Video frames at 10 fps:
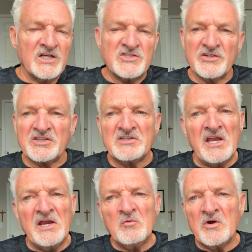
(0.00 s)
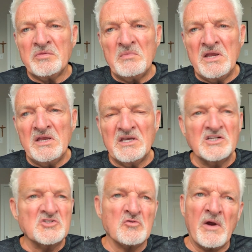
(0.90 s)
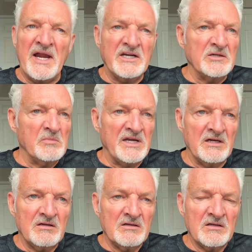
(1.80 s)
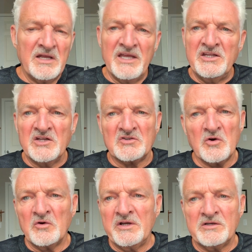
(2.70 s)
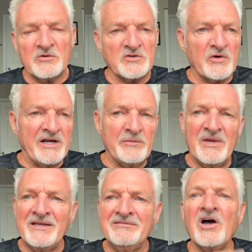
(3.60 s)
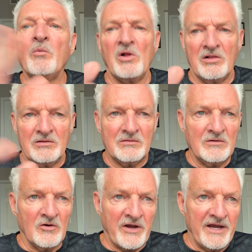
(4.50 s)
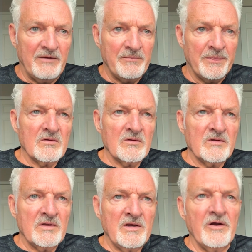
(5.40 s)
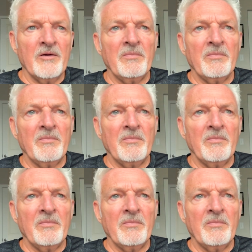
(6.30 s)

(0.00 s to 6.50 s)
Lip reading: Just staying with me and draining me. And the attorneys were draining me double, okay? Here, my